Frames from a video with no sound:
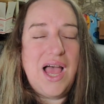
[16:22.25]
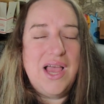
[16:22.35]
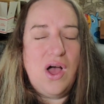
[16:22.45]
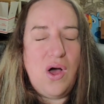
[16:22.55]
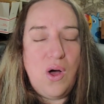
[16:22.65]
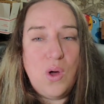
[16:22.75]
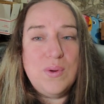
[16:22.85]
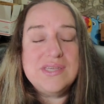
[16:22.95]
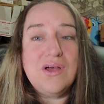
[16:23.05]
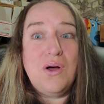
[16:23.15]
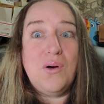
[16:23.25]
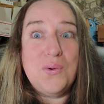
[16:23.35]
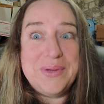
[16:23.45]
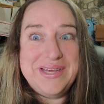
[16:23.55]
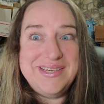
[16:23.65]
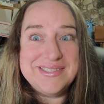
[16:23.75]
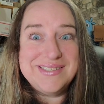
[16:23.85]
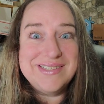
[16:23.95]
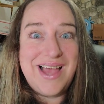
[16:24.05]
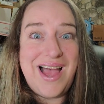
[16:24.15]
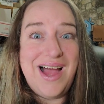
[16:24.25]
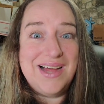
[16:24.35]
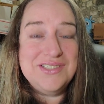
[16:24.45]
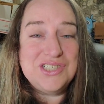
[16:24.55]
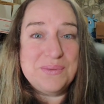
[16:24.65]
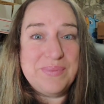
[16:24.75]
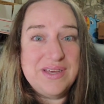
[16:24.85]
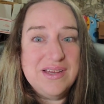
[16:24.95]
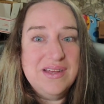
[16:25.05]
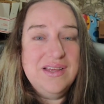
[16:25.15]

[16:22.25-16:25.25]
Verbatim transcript: I always, always add shipping